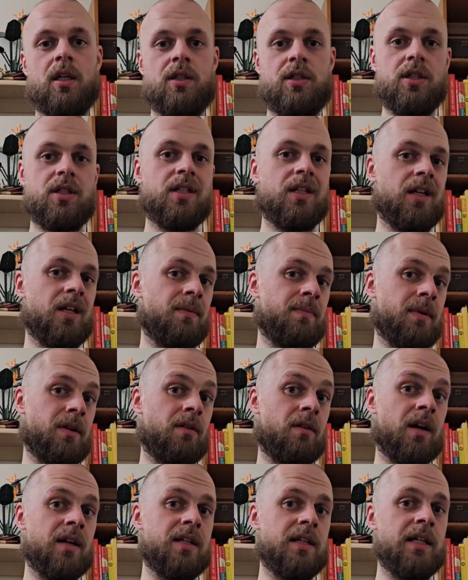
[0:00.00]
just to get a
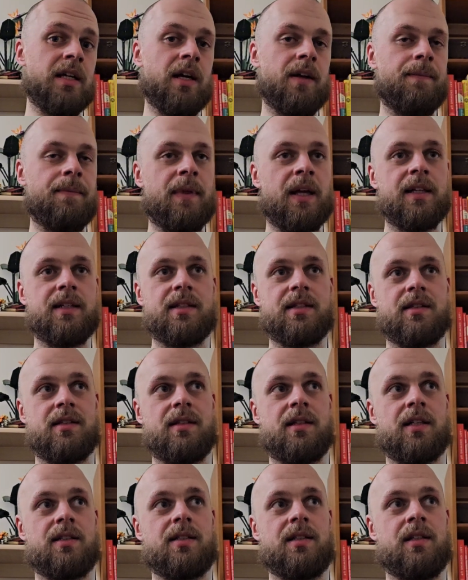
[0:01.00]
better idea. That's
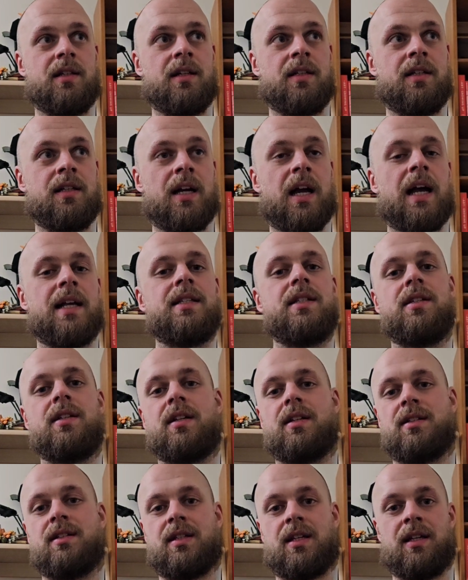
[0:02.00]
the idea. As you
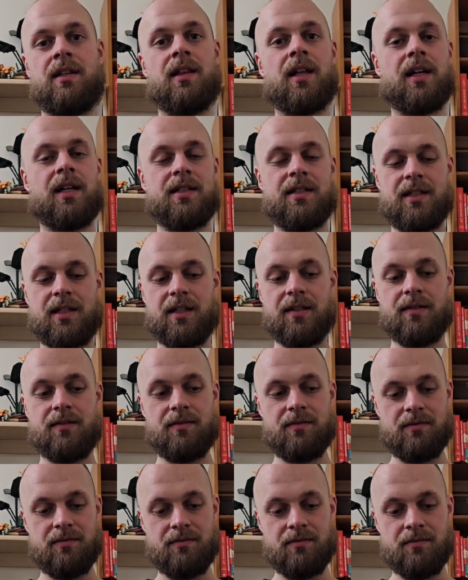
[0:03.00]
can see, like I said,
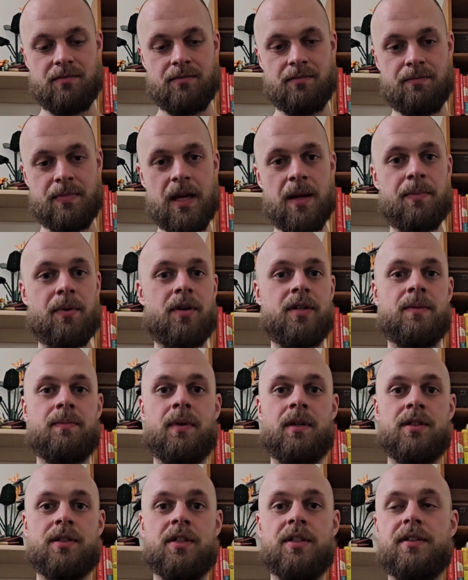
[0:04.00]
bare bones
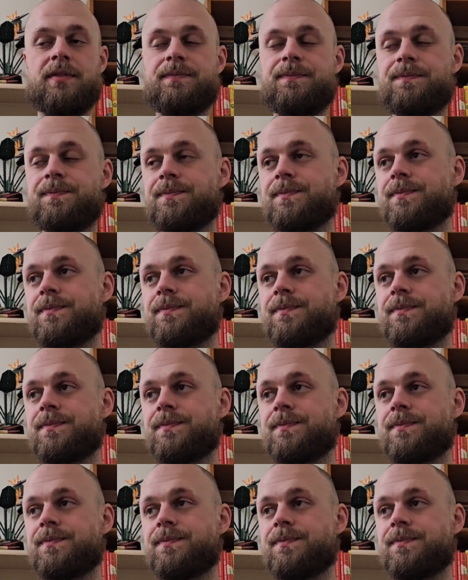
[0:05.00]
budget.